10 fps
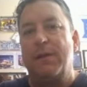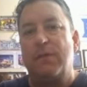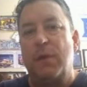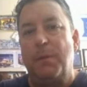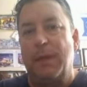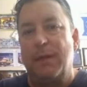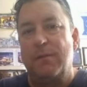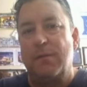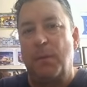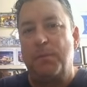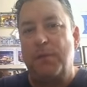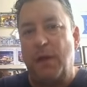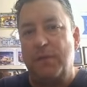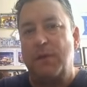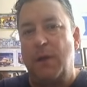has come in has helped
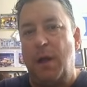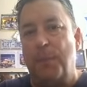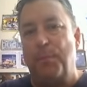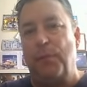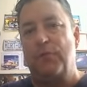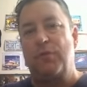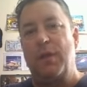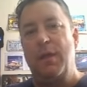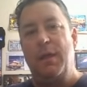us accomplish